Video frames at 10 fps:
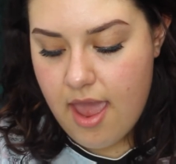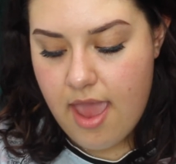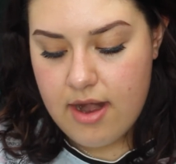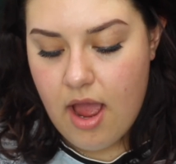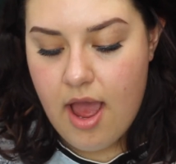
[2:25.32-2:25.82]

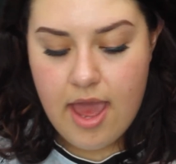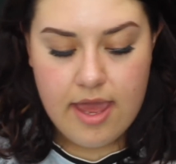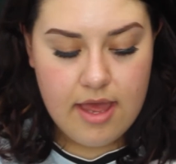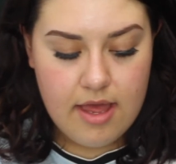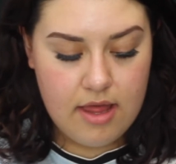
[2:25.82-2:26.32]
And
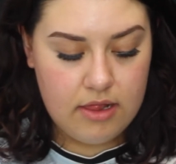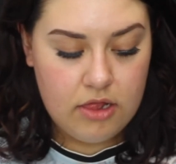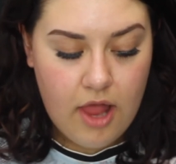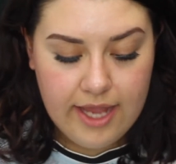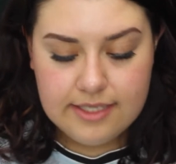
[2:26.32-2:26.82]
I
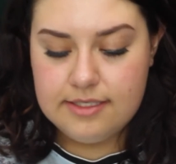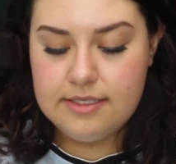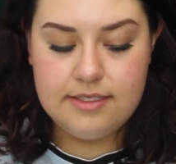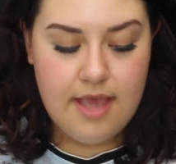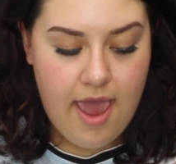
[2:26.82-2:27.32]
like
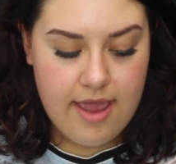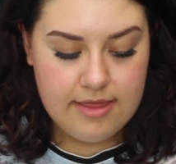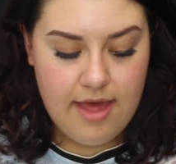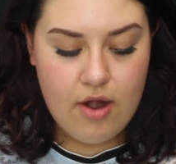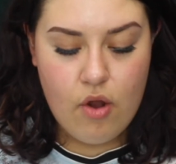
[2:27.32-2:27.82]
to
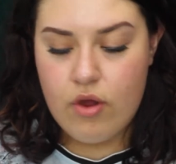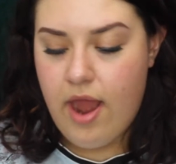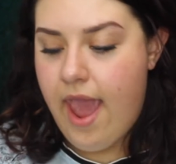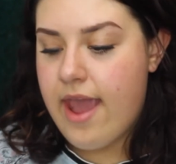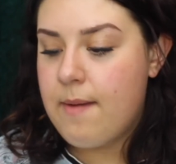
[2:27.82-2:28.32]
take that on
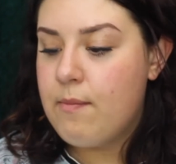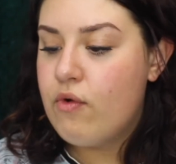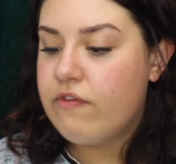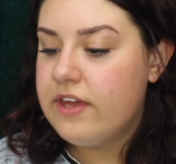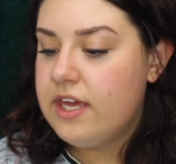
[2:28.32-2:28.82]
a
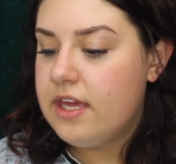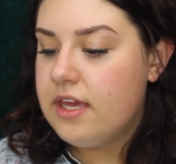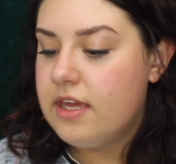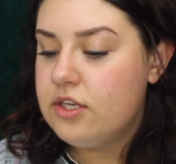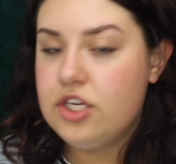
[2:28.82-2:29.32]

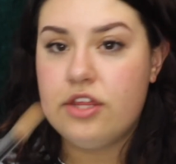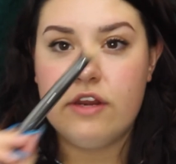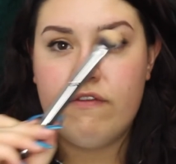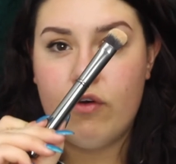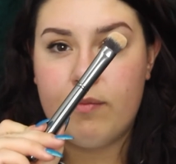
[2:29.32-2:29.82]
Morphe
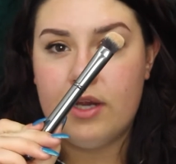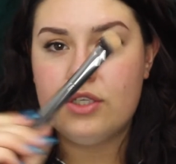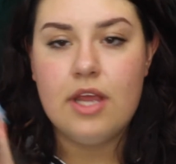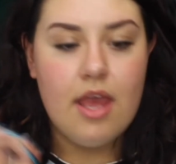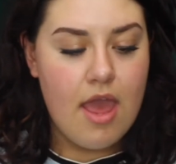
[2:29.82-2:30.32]
G34
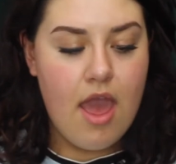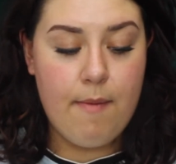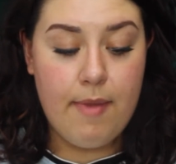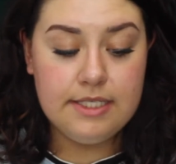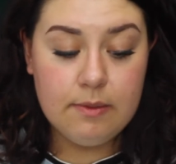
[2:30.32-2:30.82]
brush.
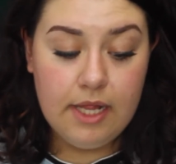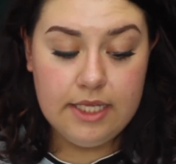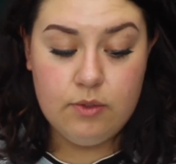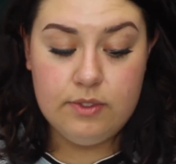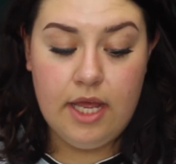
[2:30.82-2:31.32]
And basically what I
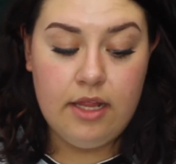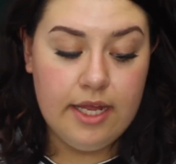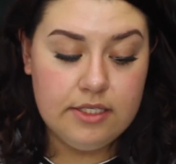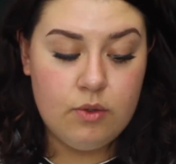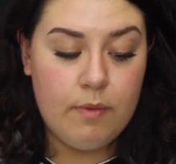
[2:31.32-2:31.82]
like to do is I
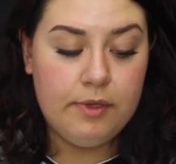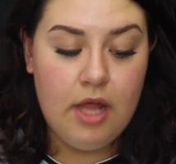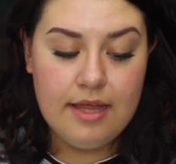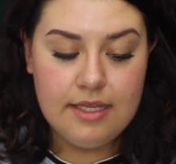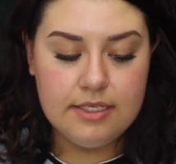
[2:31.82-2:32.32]
like to
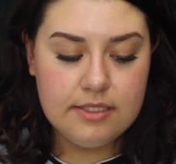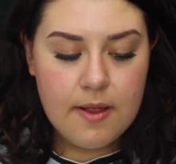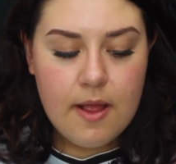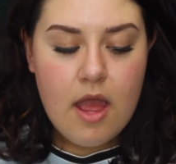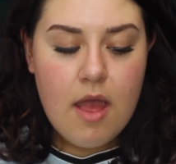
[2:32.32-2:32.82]
apply
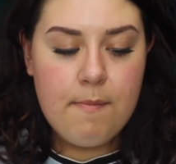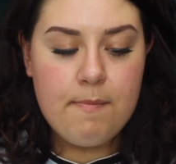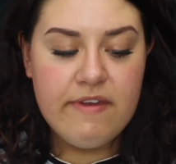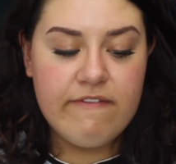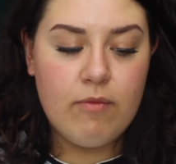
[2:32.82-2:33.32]
this
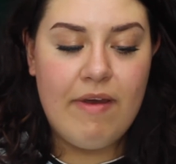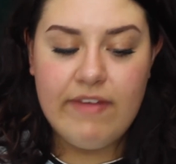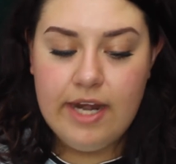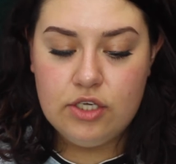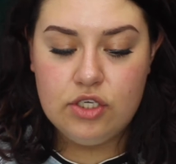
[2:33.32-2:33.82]
before my
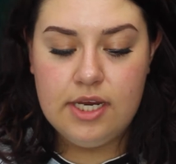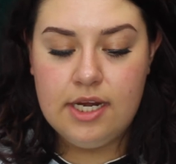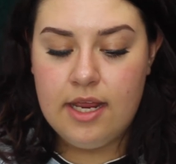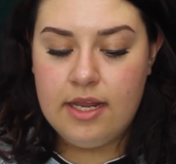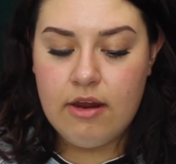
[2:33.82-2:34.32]
foundation
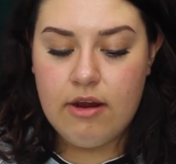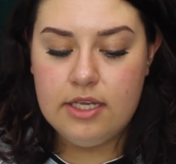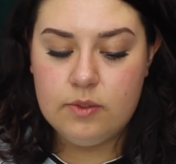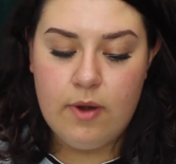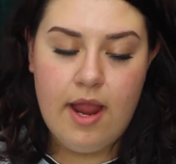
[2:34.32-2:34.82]
in any
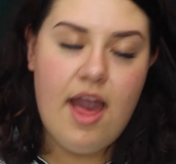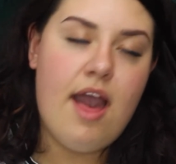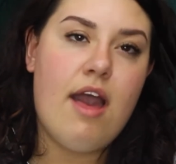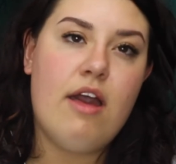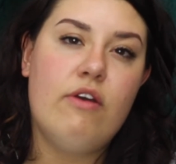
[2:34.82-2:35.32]
areas where I
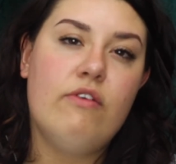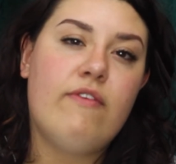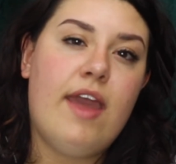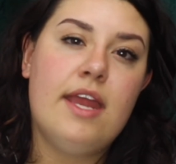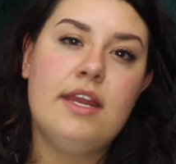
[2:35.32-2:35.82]

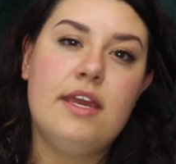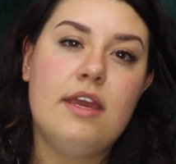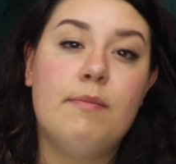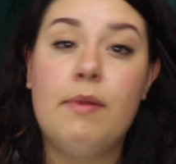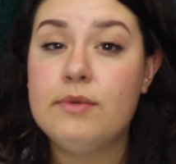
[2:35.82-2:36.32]
have
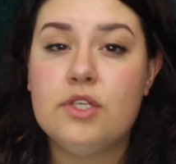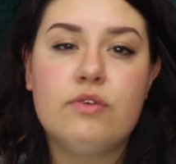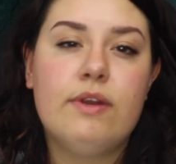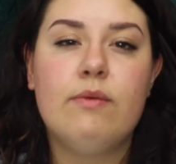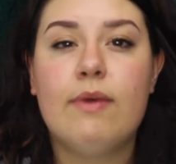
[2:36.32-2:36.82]
any blemishes
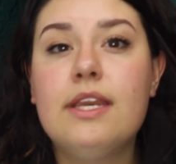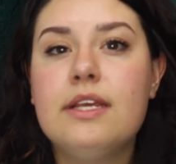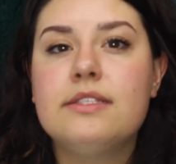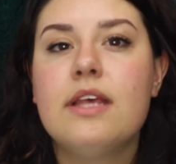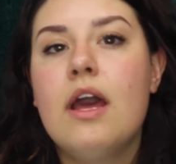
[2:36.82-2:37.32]
or any
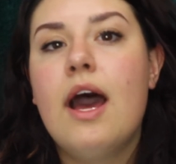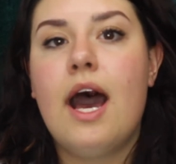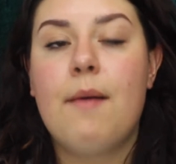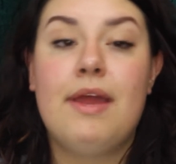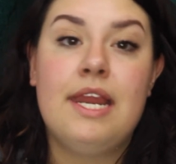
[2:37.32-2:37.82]
redness,
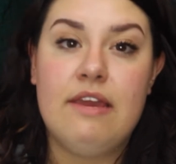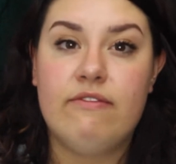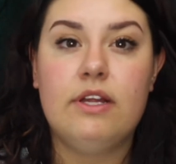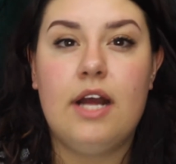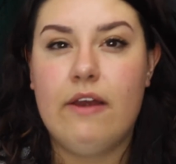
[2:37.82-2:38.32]
and
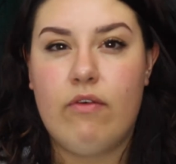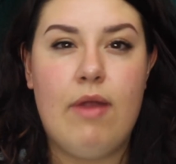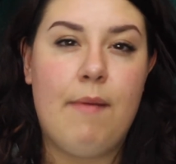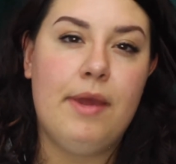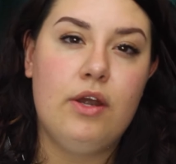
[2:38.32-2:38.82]
even kind of
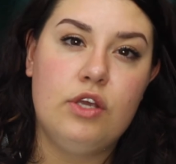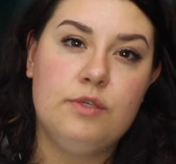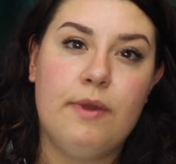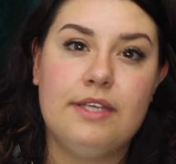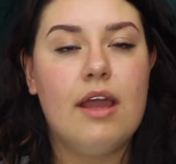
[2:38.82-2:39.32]
around my
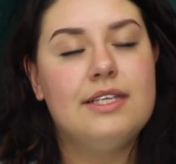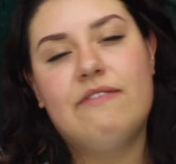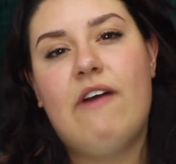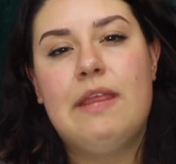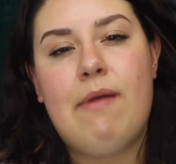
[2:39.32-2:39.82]
nose, because I
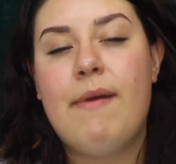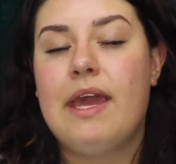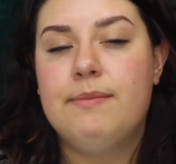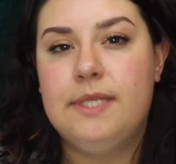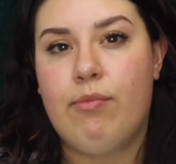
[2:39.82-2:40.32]
find that my
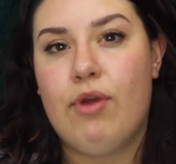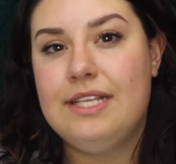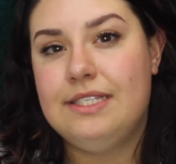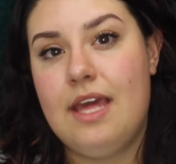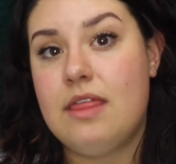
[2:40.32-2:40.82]
makeup
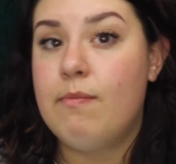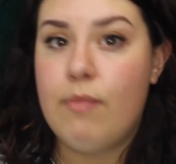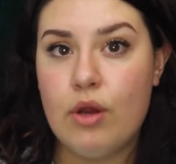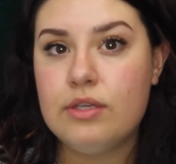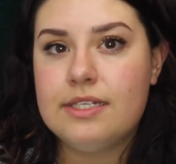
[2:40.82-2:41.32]
separates there the
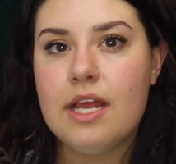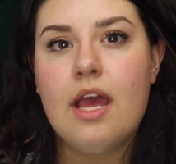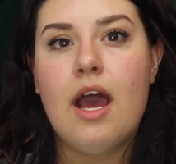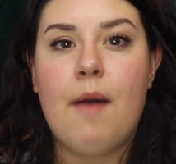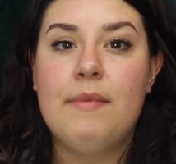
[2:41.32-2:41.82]
most,
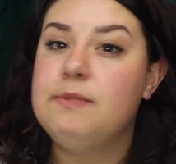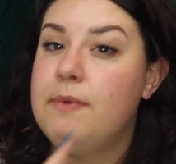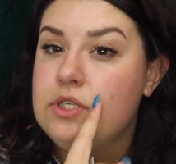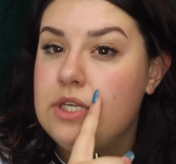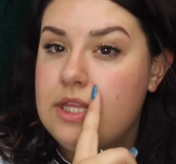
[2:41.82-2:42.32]

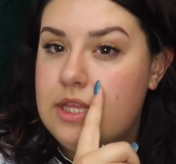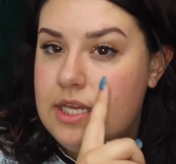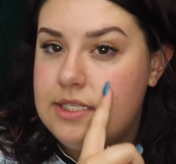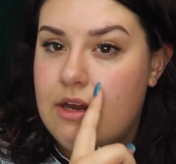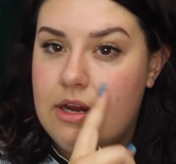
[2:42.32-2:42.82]
especially in
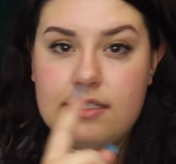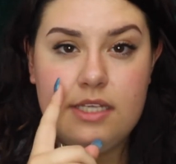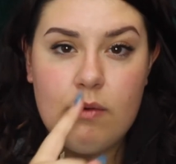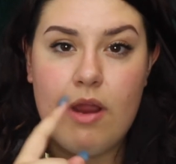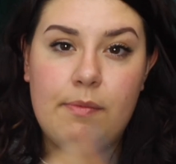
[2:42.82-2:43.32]
these areas
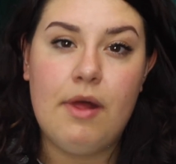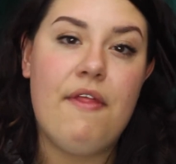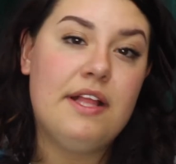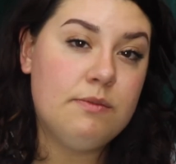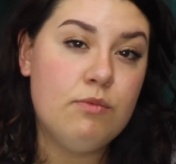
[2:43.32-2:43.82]
here where I apply
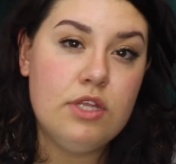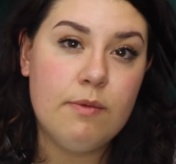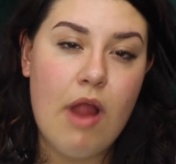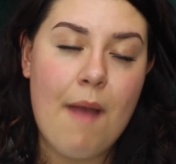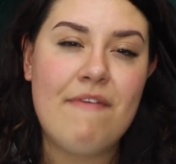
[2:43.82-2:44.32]
that smoothing
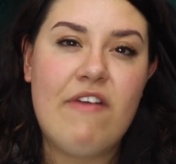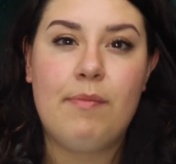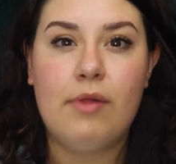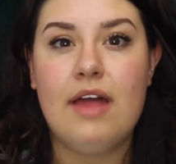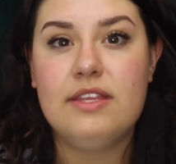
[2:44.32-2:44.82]
primer. If I
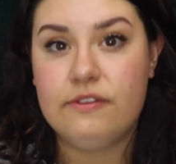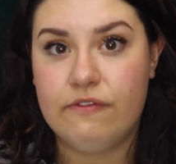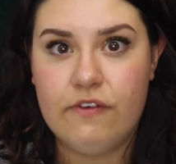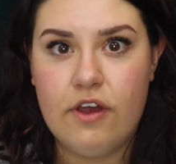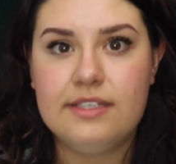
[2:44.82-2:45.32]
apply this
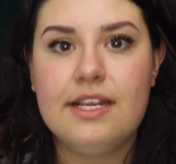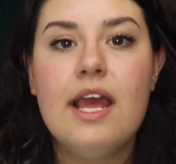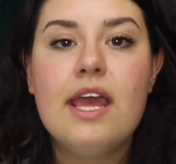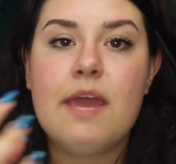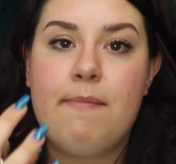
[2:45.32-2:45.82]
first,
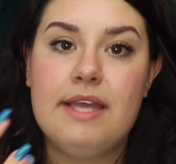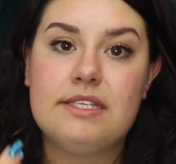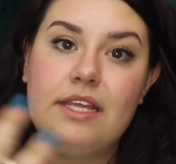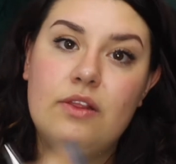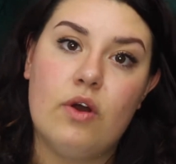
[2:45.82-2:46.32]
it
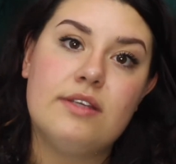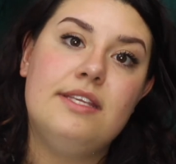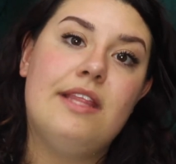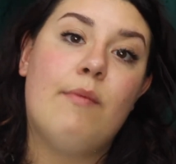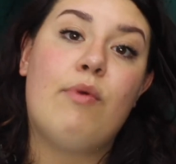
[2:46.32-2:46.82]
basically locks
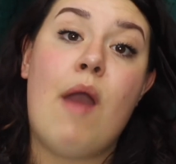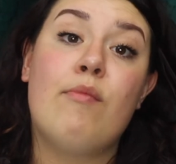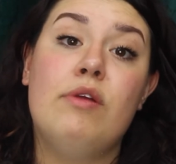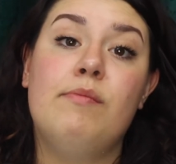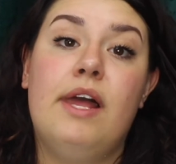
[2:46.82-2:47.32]
in that
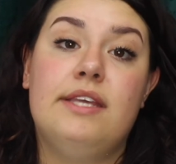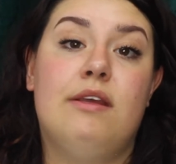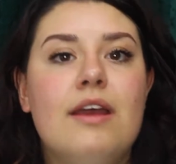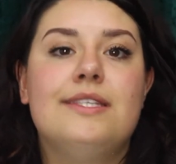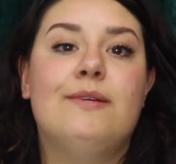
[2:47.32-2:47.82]
primer in place,
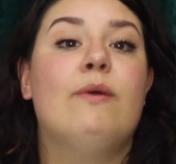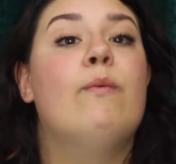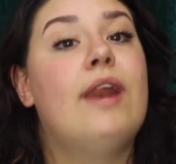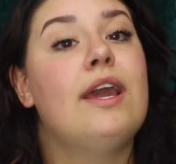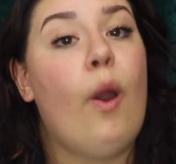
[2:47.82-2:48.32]
so
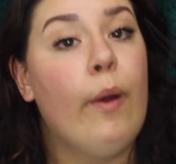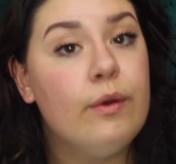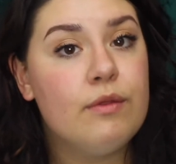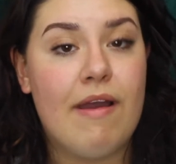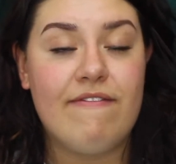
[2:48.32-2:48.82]
when I go in
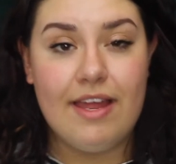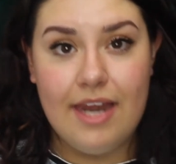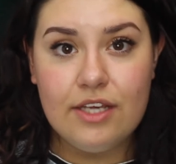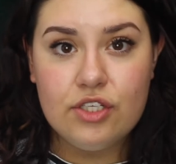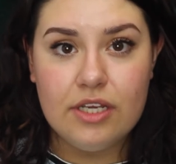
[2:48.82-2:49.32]
with my
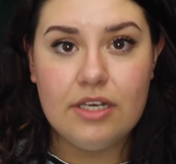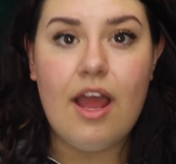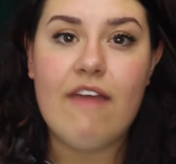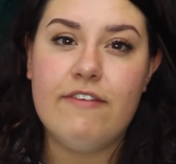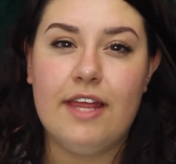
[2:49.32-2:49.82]
foundation,
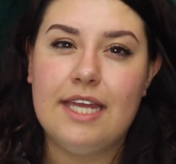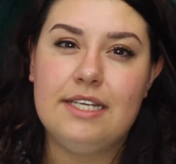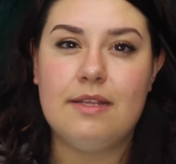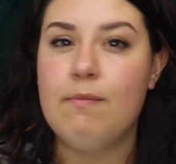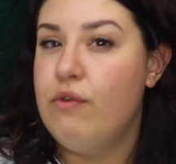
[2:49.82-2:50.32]
I feel like it
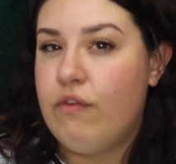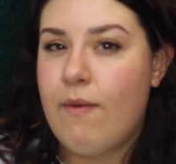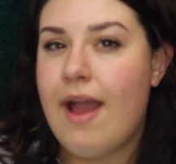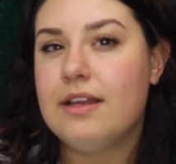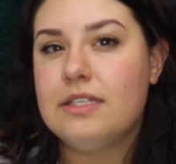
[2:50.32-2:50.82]
doesn't move
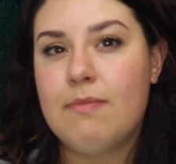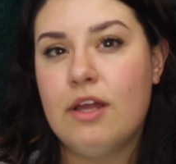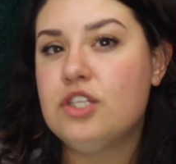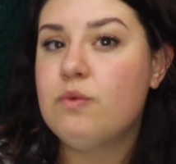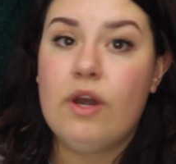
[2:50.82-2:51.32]
around as
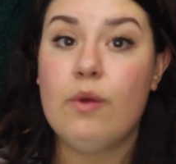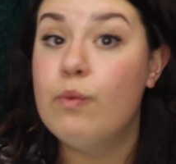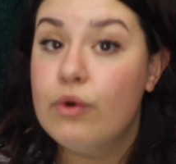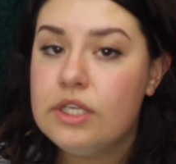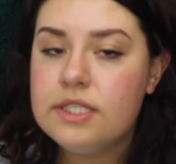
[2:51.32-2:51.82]
much as what it
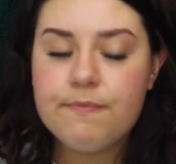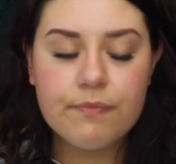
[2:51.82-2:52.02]
would.